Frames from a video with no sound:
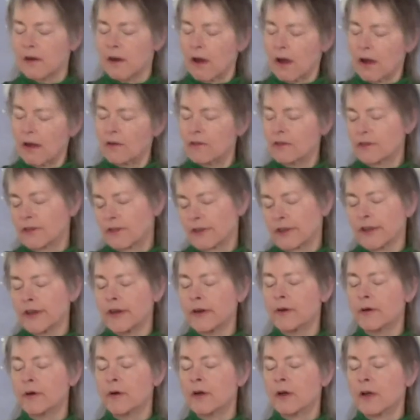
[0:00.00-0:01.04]

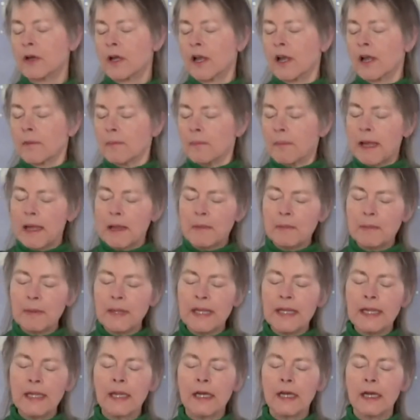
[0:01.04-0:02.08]
onto may
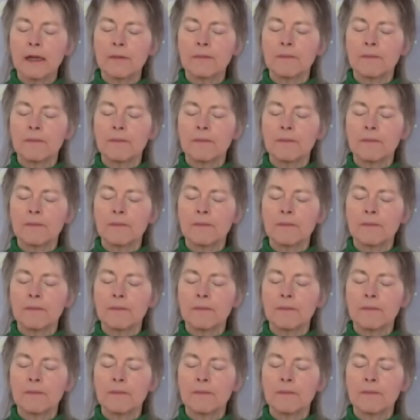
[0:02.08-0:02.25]
be